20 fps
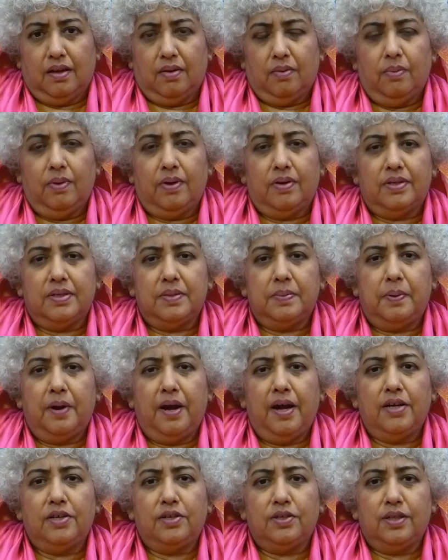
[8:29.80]
Whereas
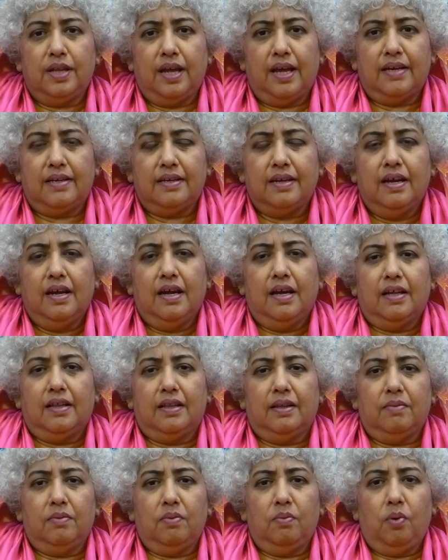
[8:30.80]
prior to that,
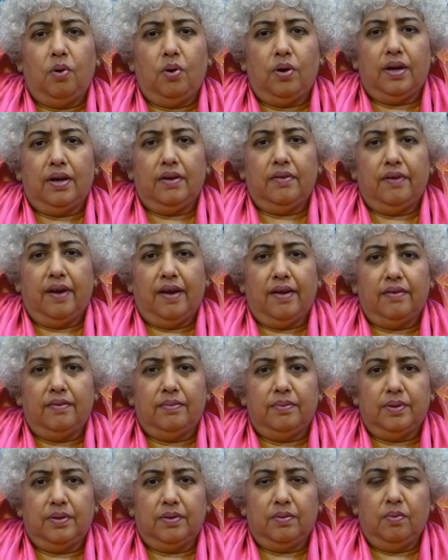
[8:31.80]
they were walking
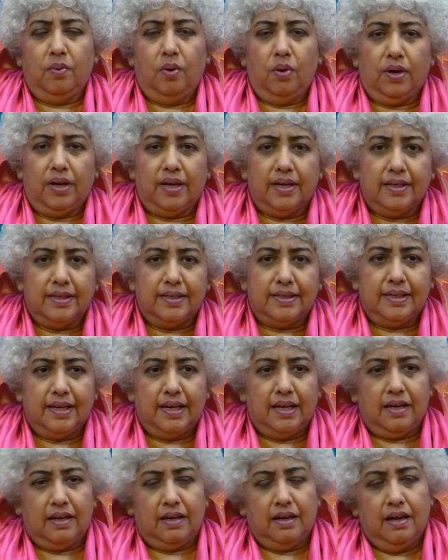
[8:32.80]
around with a walking
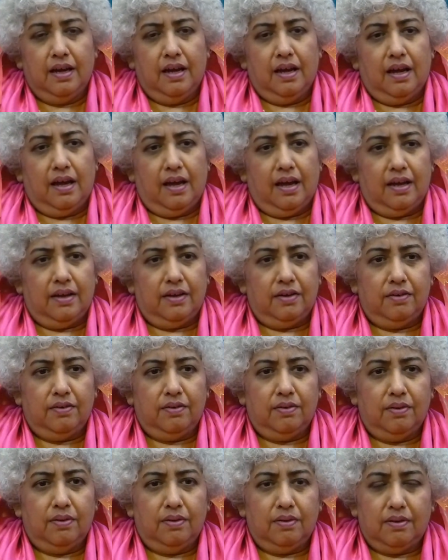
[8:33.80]
stick and, you
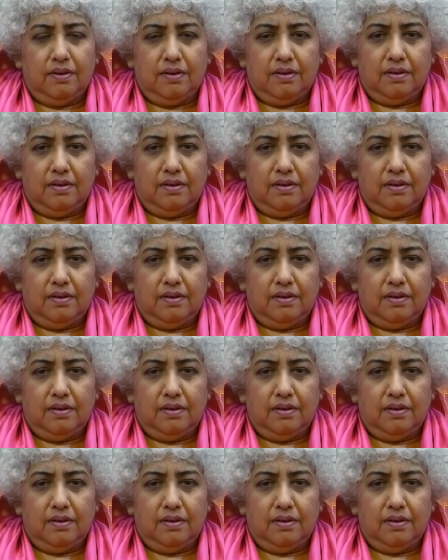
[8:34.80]
know,